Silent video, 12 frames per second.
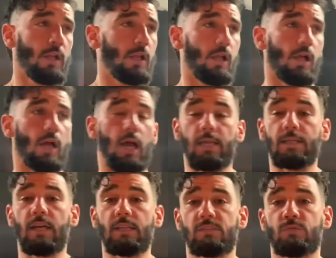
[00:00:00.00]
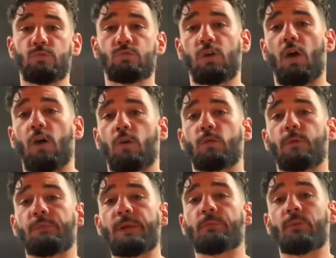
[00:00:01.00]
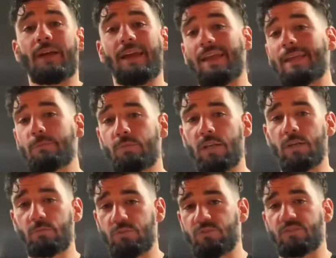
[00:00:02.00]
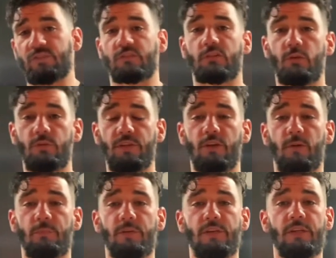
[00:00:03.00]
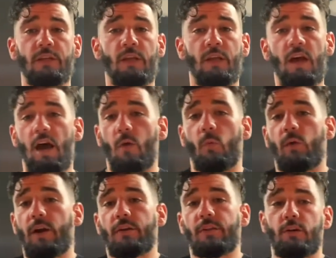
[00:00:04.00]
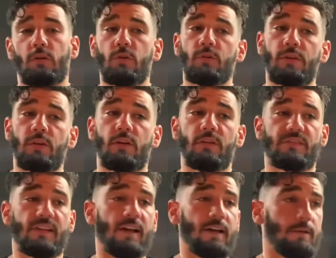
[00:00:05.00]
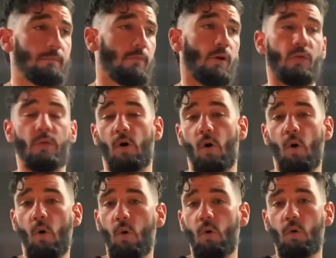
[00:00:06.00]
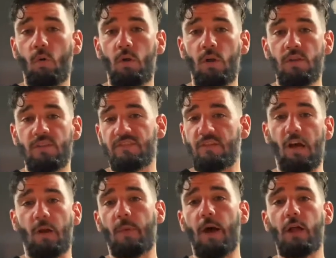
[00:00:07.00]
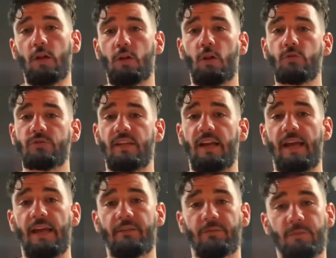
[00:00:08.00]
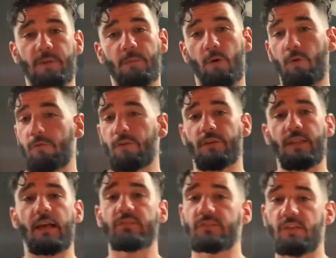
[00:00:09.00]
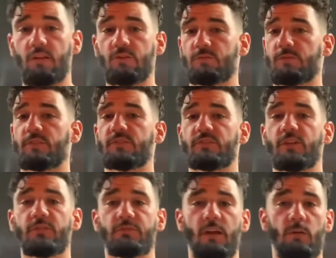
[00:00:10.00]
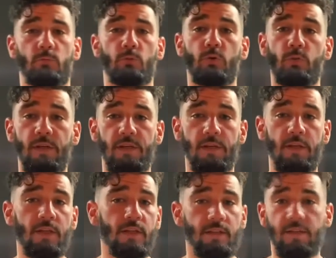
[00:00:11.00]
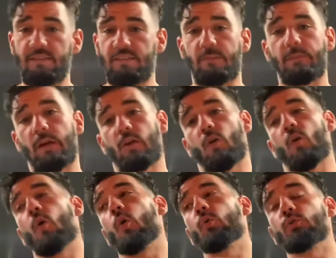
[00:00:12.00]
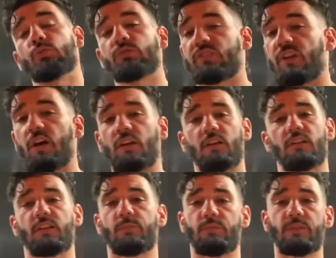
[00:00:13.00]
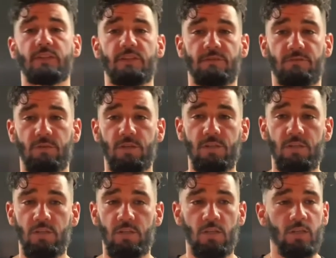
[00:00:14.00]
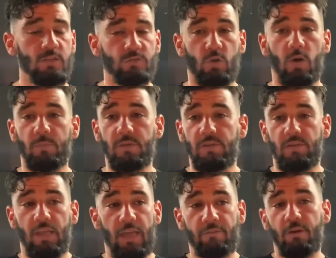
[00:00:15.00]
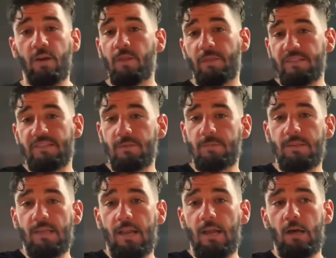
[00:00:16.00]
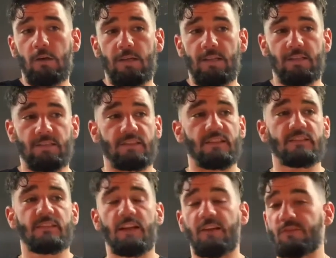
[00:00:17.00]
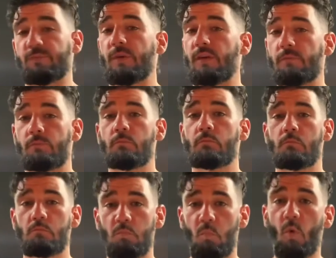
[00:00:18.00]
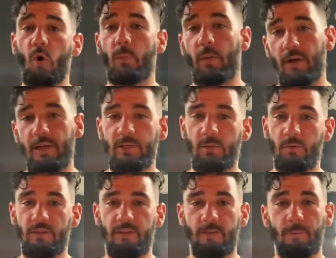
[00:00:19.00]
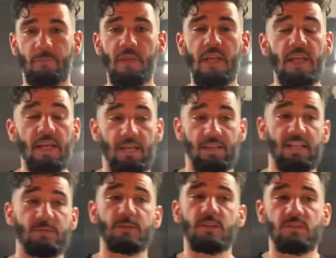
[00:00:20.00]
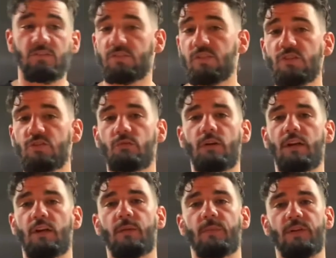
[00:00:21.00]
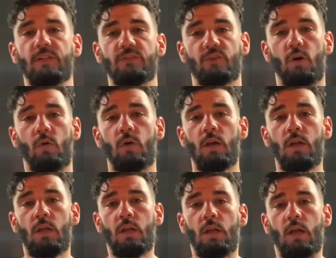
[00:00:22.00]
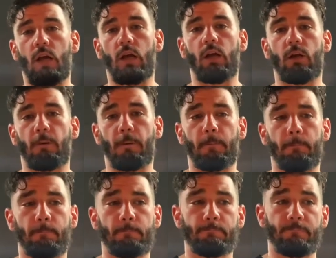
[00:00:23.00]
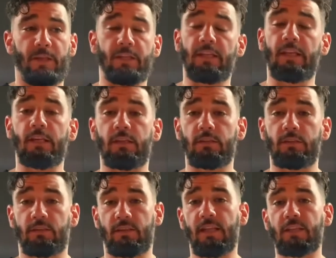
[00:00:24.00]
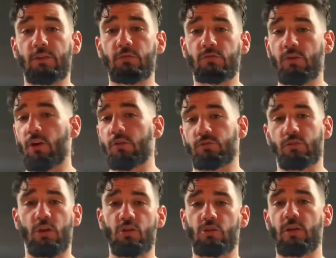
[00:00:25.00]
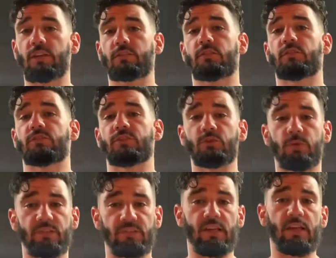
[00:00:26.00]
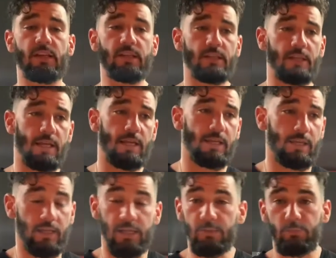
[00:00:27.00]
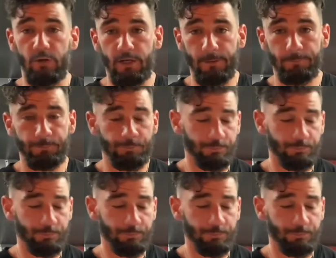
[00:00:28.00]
I got to talk with people at Hate Brand, which is this clothing company. I wear their clothing all the time. The whole stockpile of clothes that I had from them, over $1,000 worth of stuff, got ruined. They sent me out a whole new stock completely free. So, I mean, they sent me that out, and then since then I've spent more money with them. And that's because they're such a great company. So, again, thank you to all those contractors in USAA and Hate Brand.